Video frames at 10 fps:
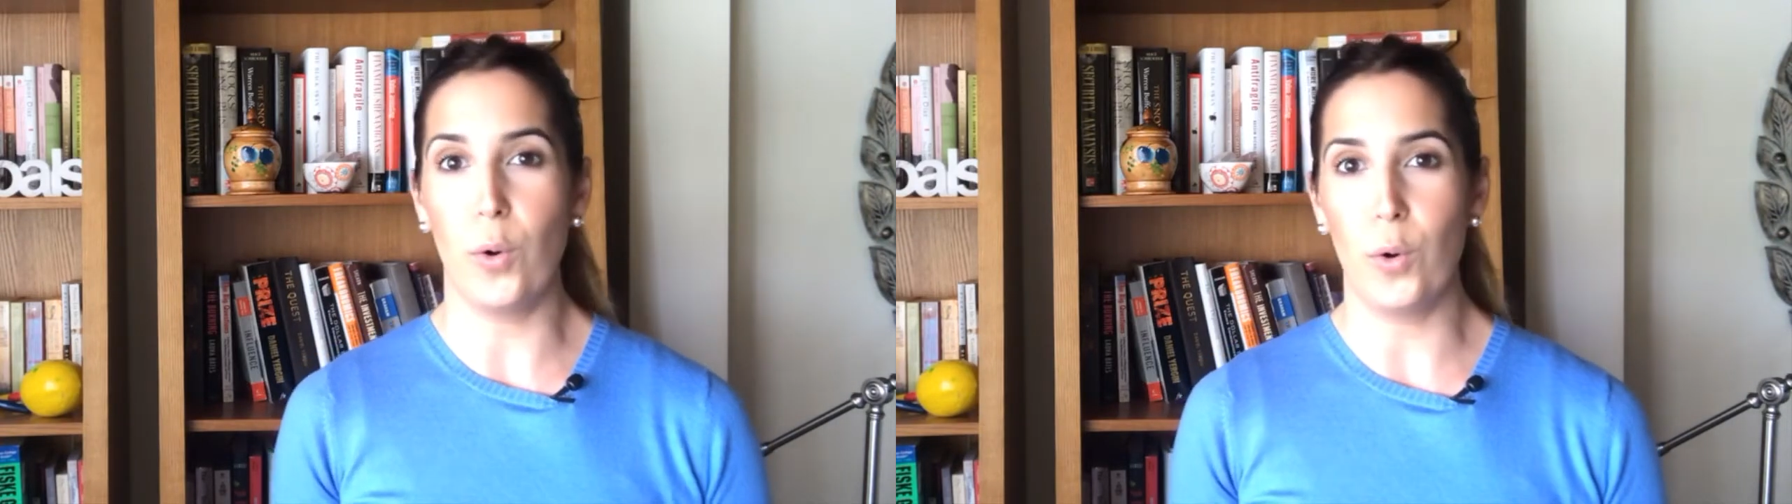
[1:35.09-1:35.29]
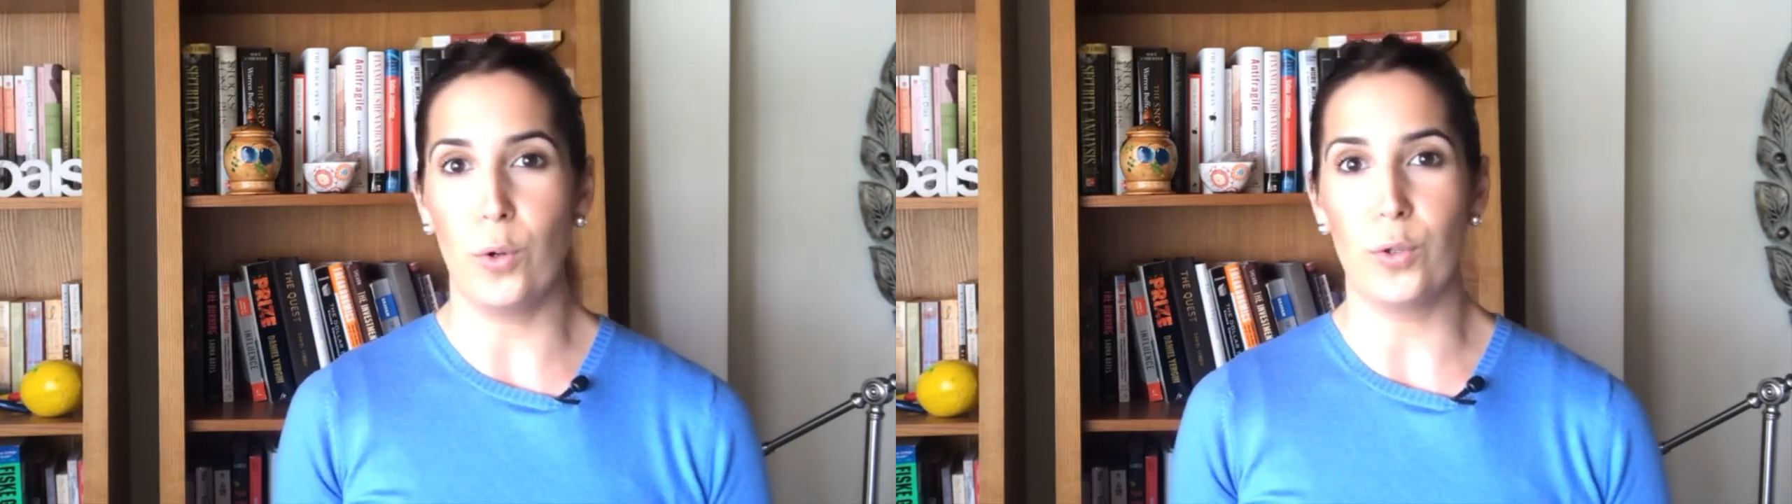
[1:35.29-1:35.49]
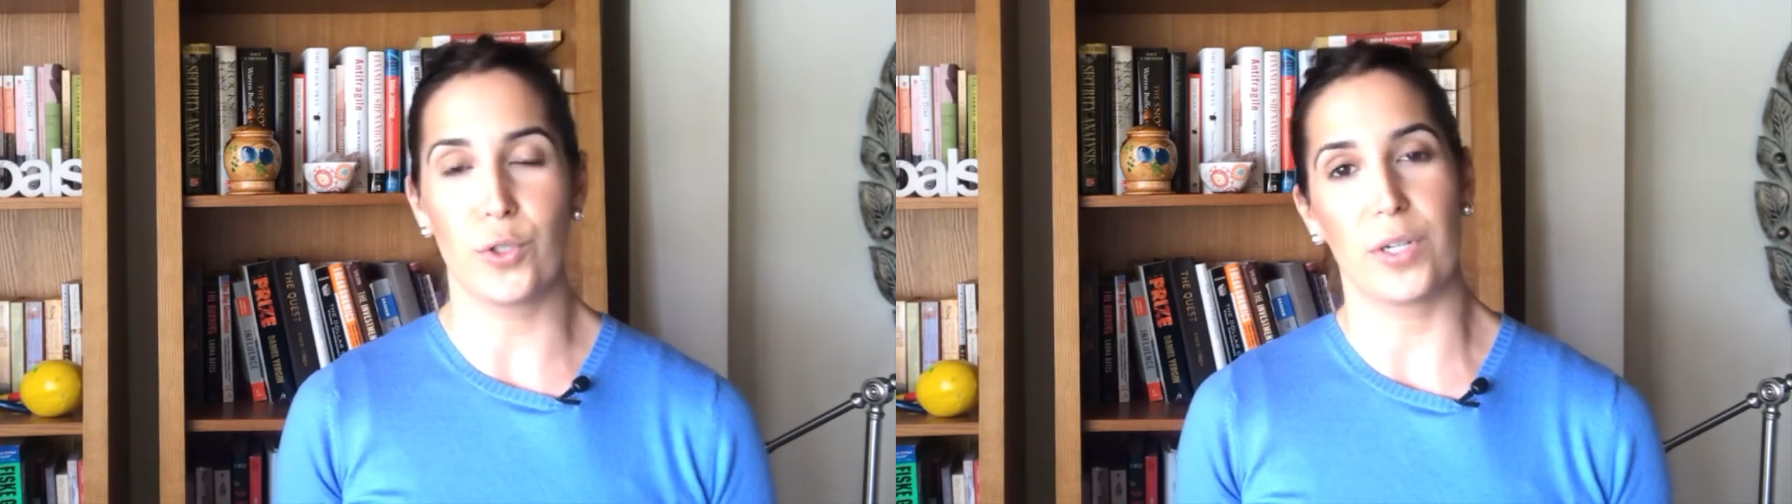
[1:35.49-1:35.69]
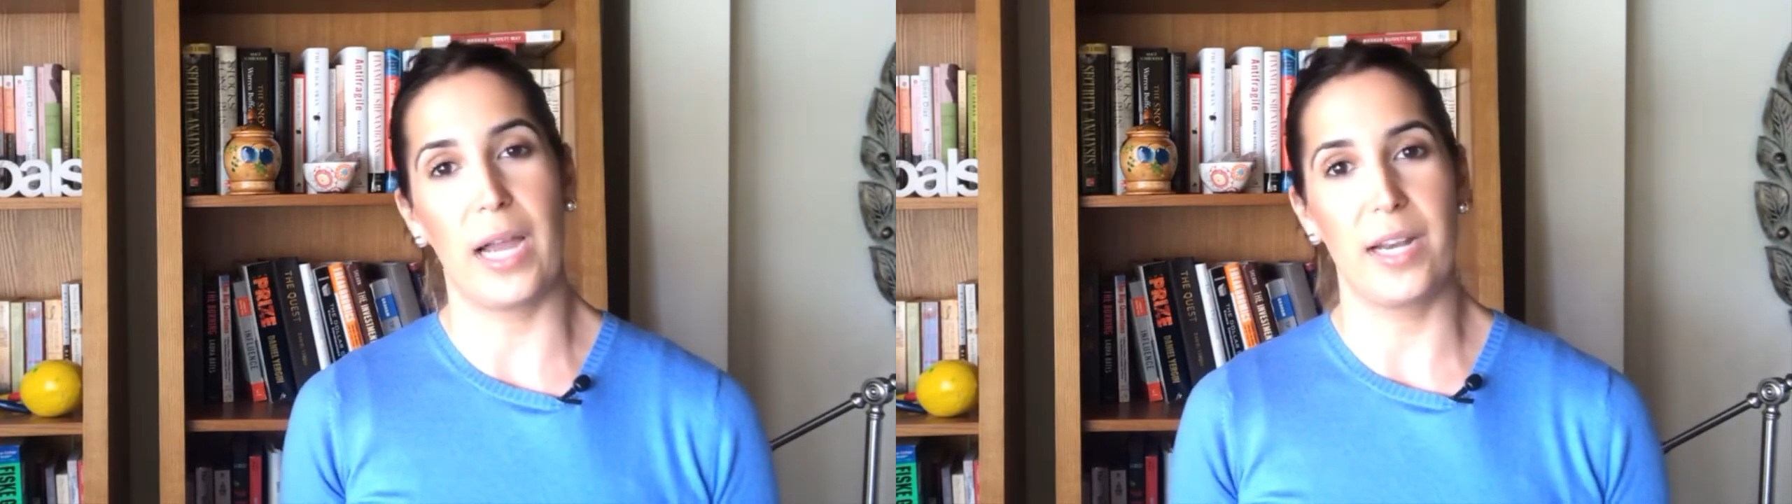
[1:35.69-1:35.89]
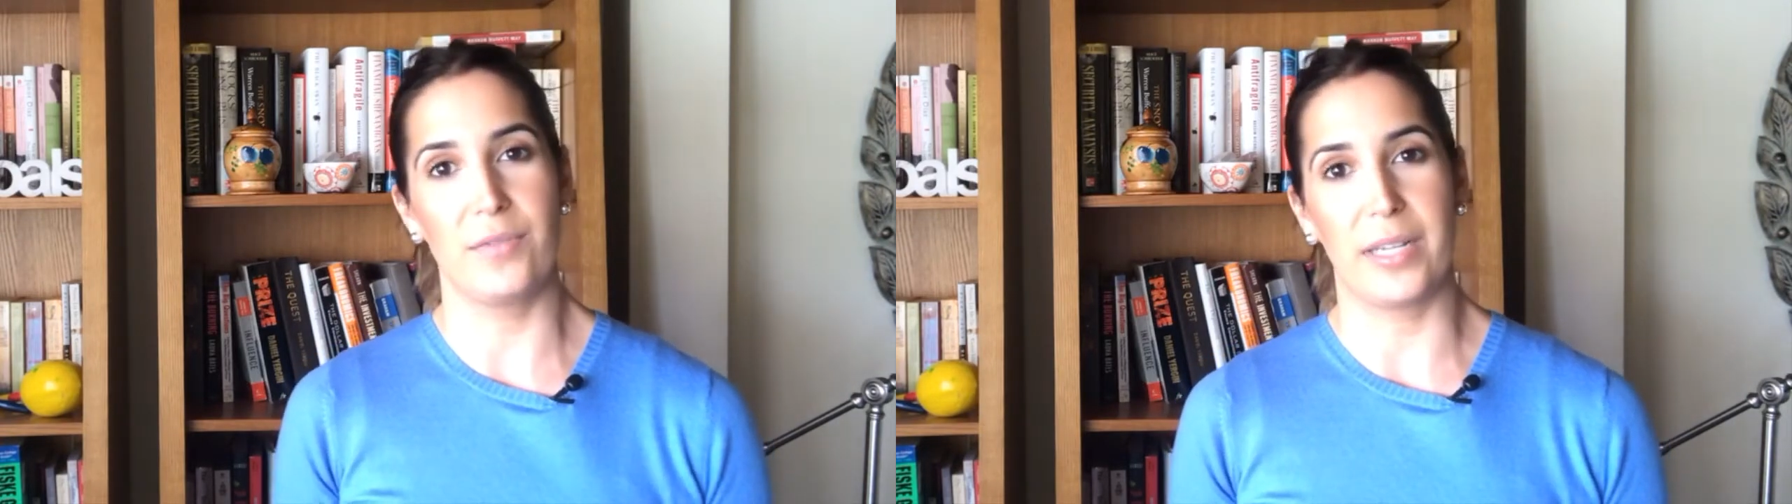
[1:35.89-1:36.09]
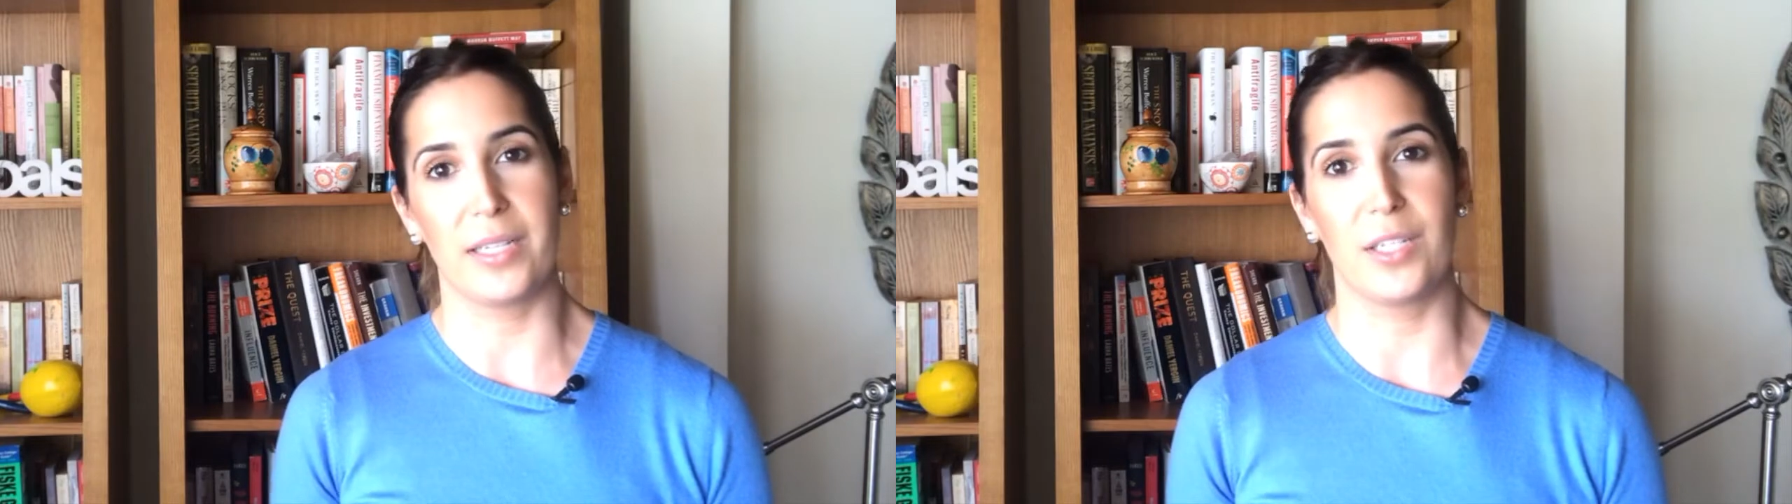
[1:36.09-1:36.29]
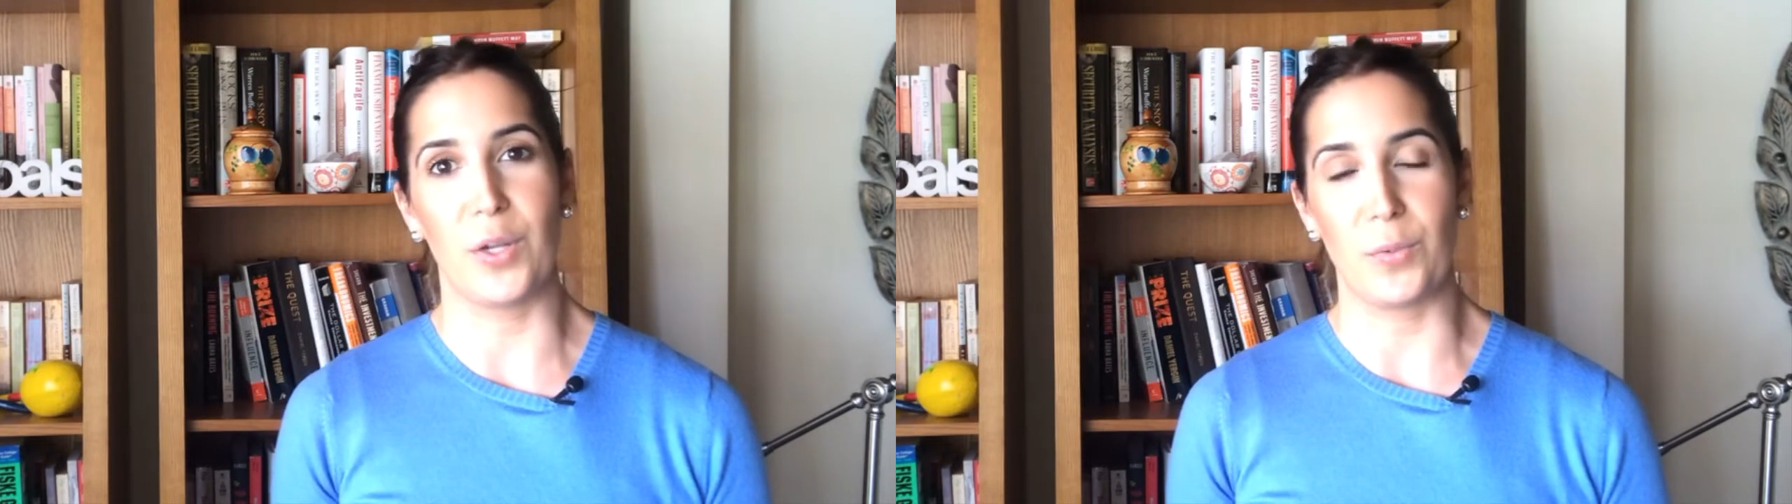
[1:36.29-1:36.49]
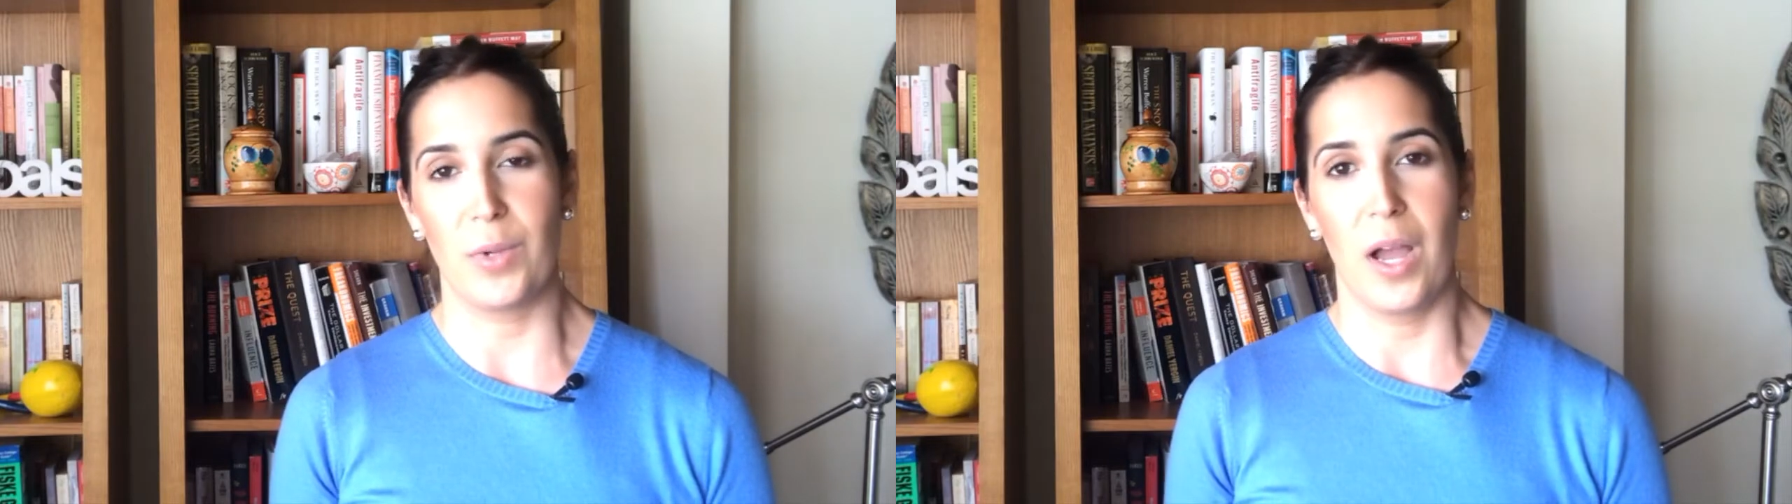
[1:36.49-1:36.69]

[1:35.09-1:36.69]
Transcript: old or kind of like, you know,